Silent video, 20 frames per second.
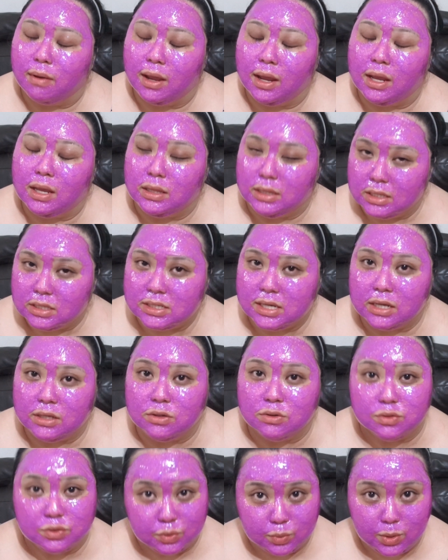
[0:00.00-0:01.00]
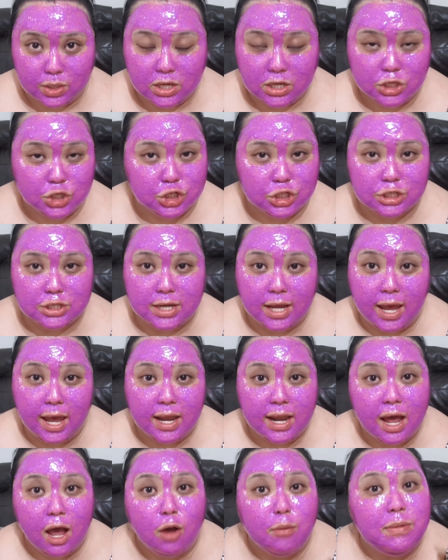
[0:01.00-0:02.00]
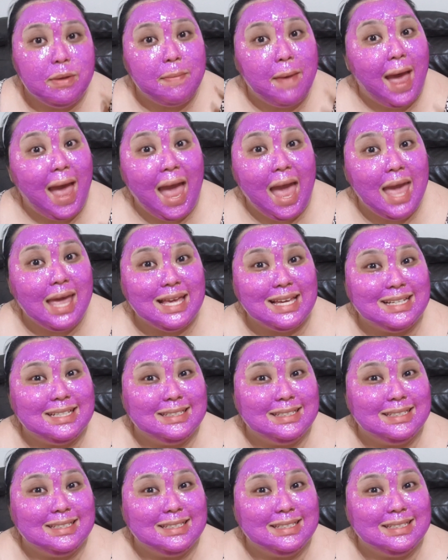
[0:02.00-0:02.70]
my Nintendo Switch and I'll be back.